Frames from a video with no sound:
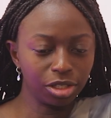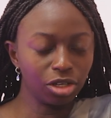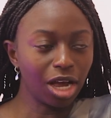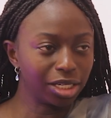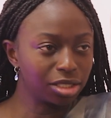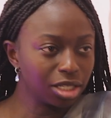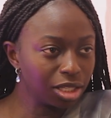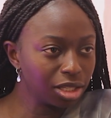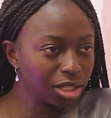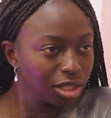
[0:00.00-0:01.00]
like, your
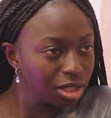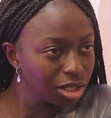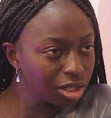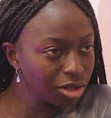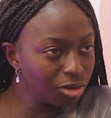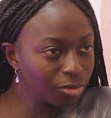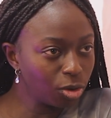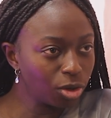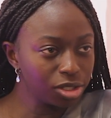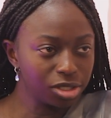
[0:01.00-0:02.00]
accent, of
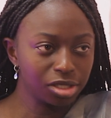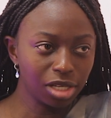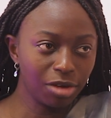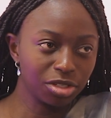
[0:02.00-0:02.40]
mm-hmm. course.